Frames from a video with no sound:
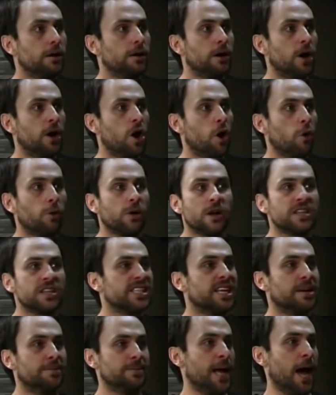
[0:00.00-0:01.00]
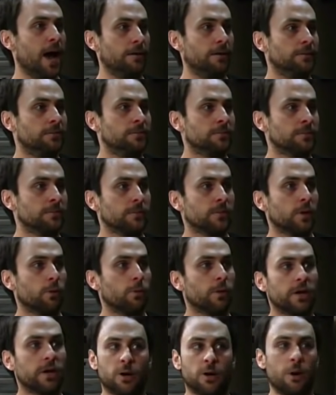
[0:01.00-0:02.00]
Oh, my God. We're going to skip down. We're
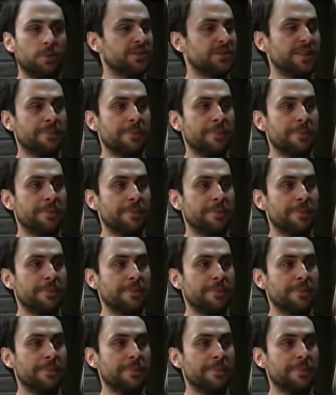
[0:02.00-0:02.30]
gonna go up to the